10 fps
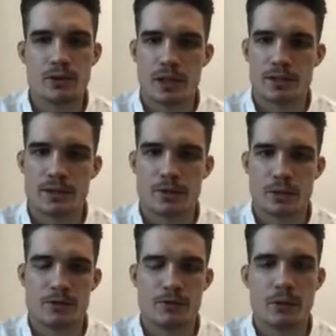
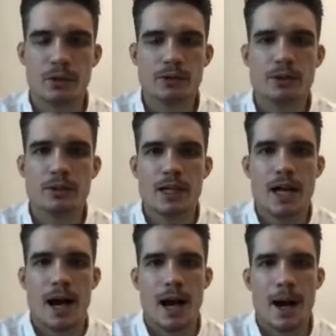1924
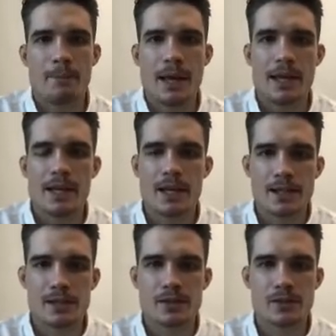and
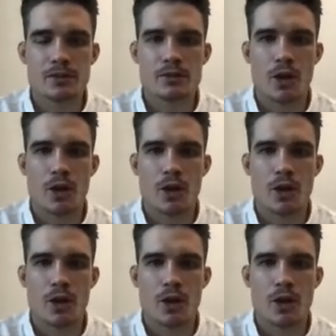his